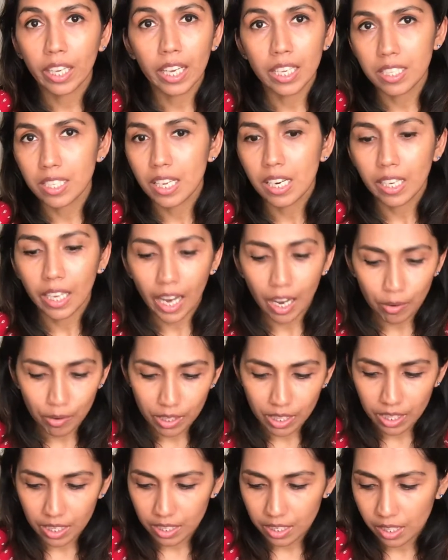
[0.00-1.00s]
I still carry
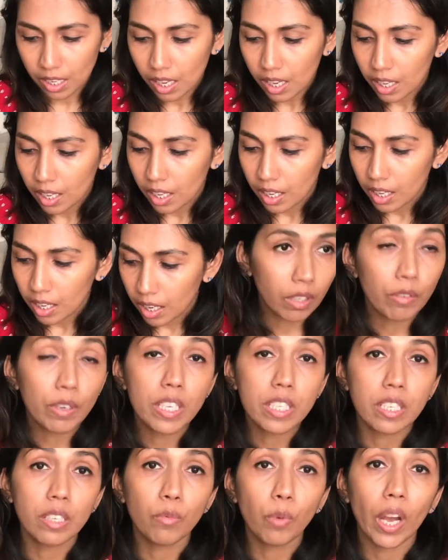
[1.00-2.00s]
this. The
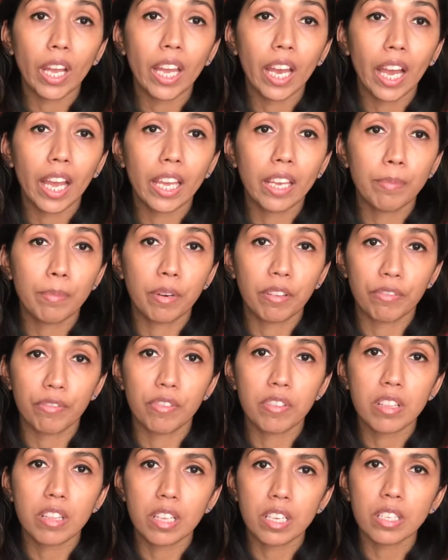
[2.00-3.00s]
reason why I
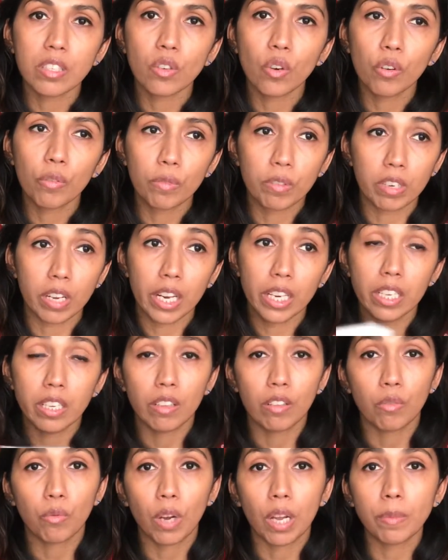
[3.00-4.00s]
prefer this over any
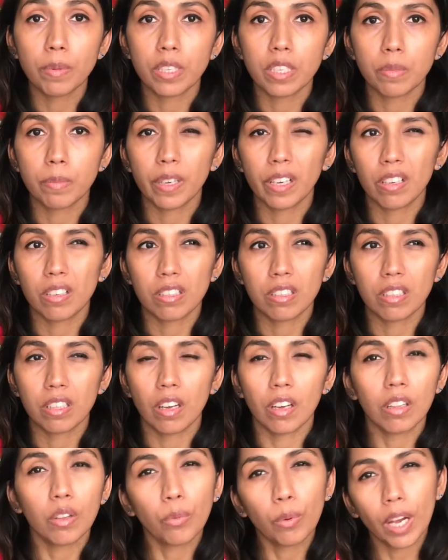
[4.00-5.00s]
other wipes is because
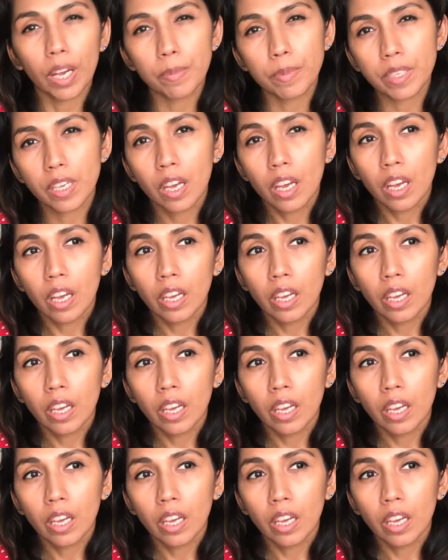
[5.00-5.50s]
the other wipes,